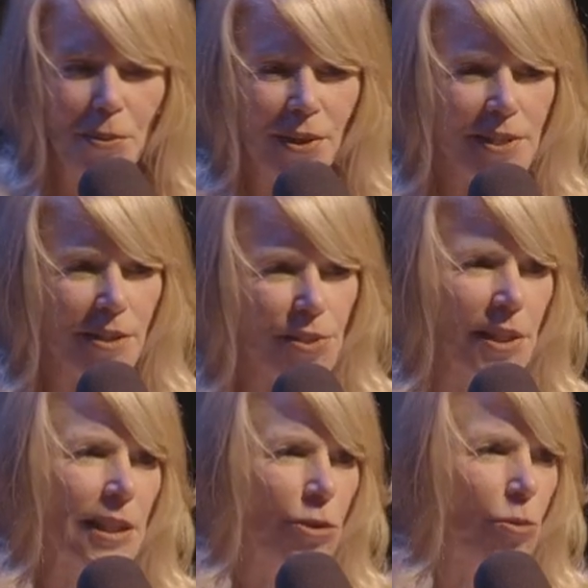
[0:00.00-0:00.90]
And maybe you want to tell
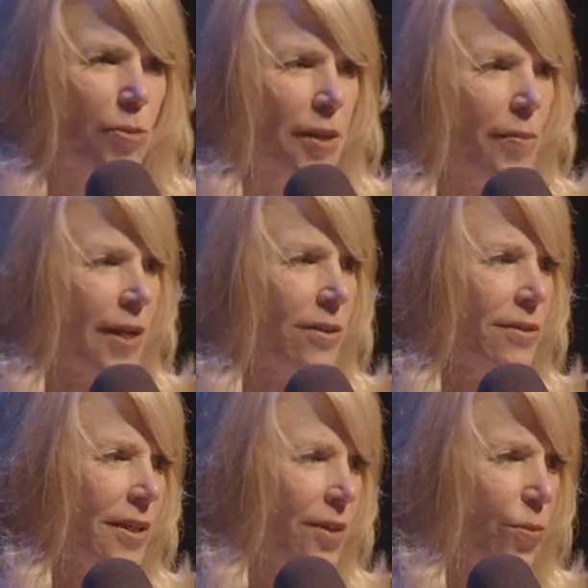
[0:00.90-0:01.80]
us a little bit
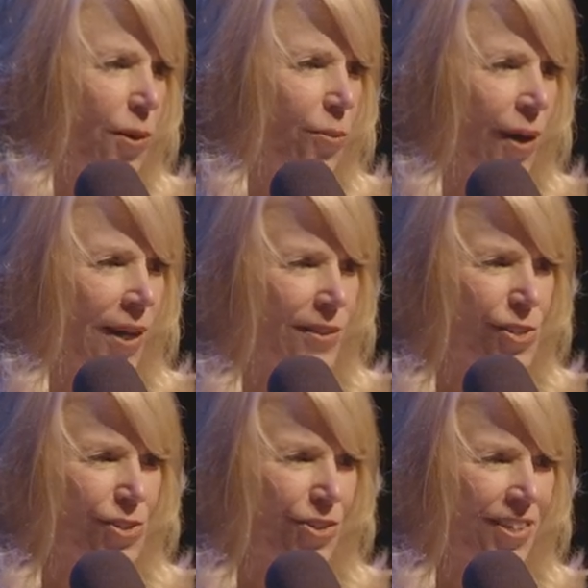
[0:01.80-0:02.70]
about kind of where we're at in
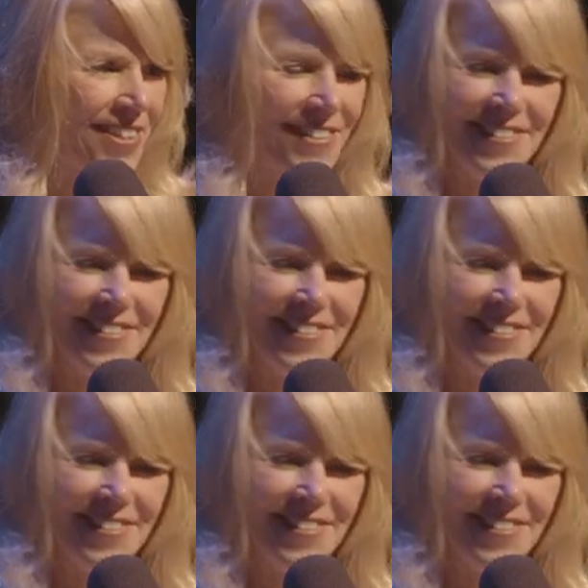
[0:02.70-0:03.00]
the story.